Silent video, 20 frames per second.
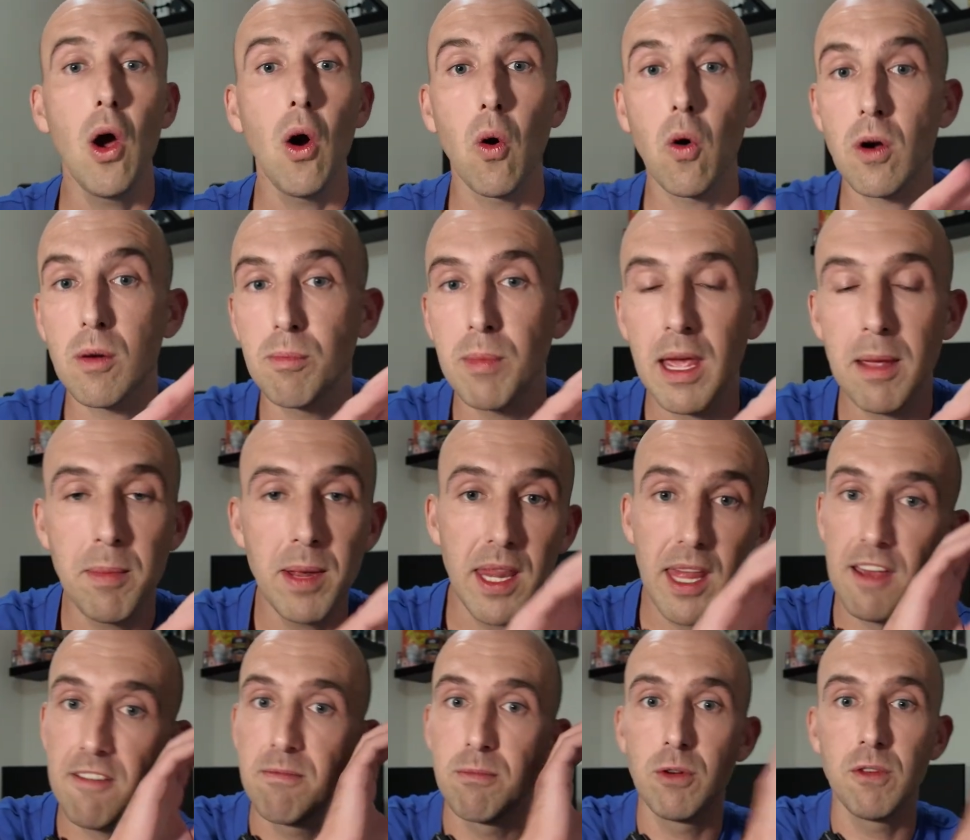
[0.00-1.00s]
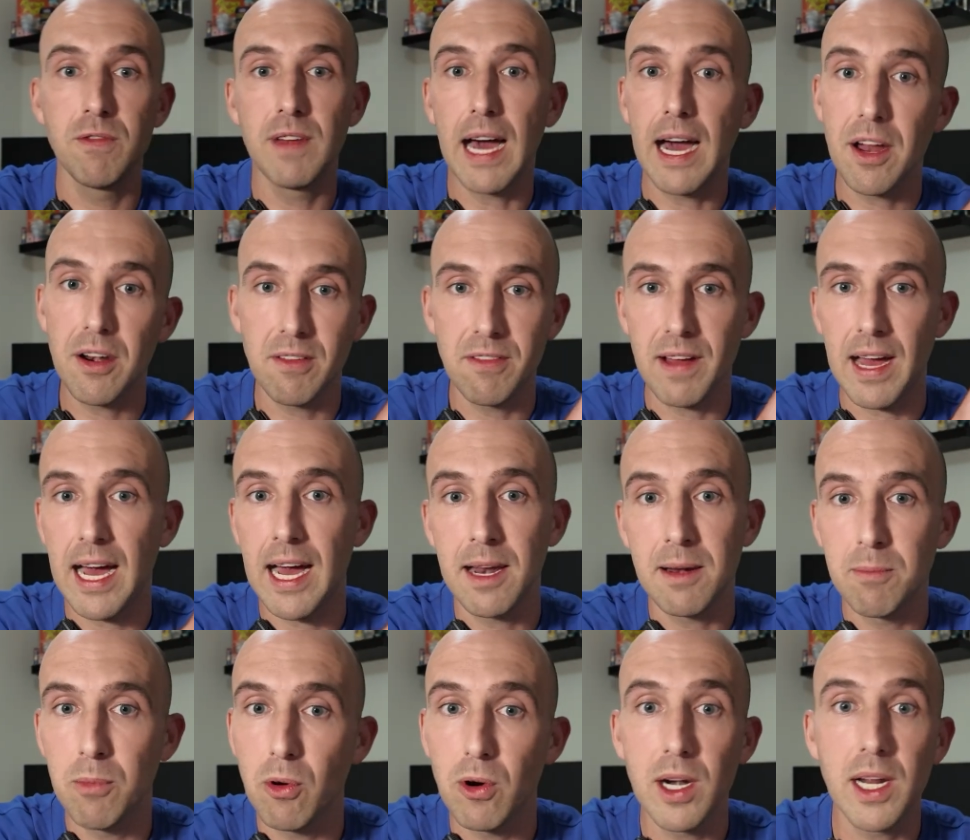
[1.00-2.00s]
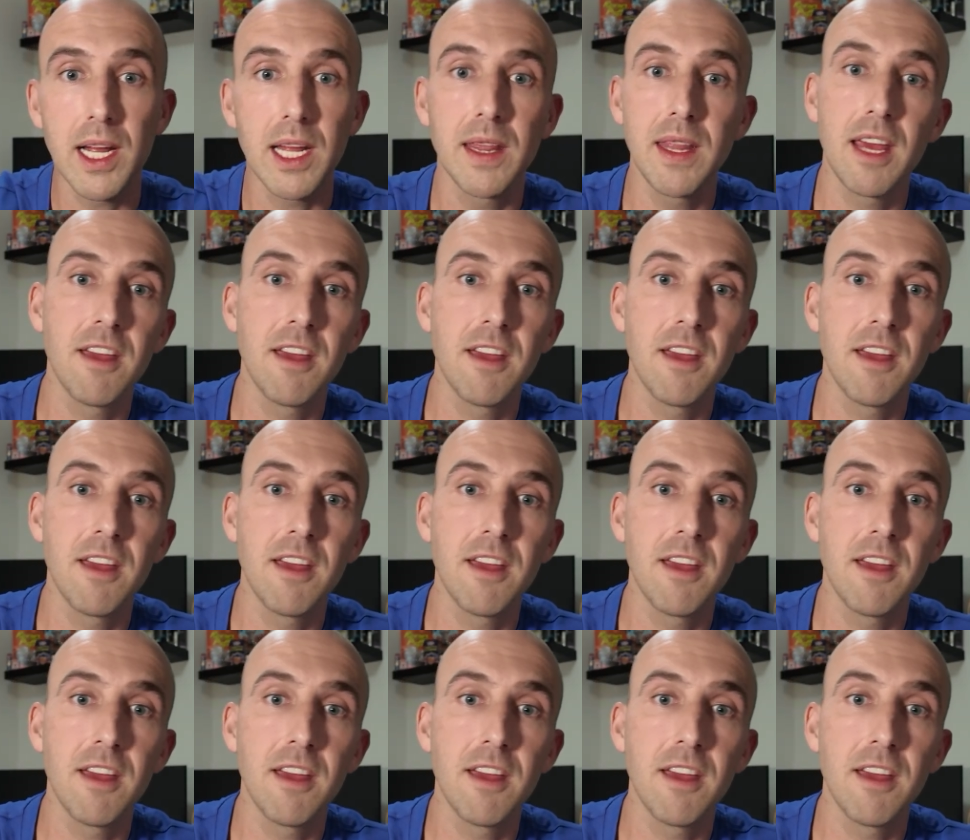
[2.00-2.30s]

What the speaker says: or maybe they've moved out of onboarding and